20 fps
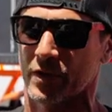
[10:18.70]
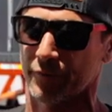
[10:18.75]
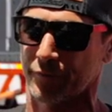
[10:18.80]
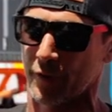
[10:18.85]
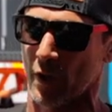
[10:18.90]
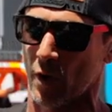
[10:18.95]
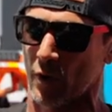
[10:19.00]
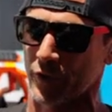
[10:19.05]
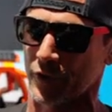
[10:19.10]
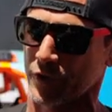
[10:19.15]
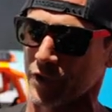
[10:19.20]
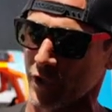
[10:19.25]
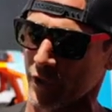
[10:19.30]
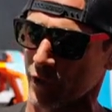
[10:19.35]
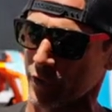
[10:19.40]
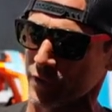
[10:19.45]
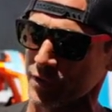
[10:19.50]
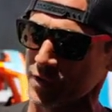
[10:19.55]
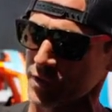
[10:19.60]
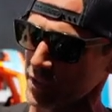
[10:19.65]
the flow of the
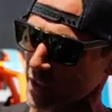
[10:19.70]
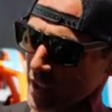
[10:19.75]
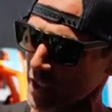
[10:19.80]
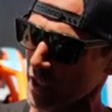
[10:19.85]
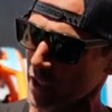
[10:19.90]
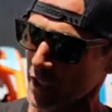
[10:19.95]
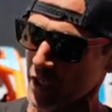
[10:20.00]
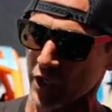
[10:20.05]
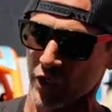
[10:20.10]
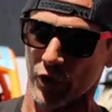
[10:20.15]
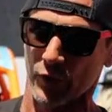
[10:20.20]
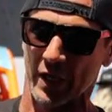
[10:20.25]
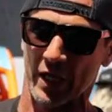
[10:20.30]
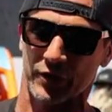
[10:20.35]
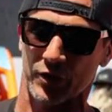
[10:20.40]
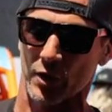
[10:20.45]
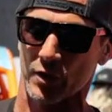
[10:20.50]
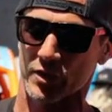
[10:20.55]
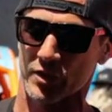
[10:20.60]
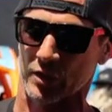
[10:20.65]
dunes. You get
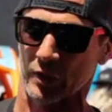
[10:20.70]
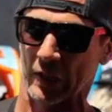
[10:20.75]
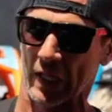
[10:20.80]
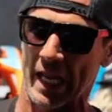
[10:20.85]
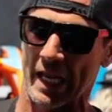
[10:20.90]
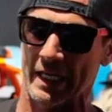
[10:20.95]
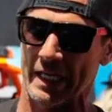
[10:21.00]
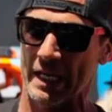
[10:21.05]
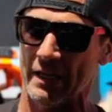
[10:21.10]
those late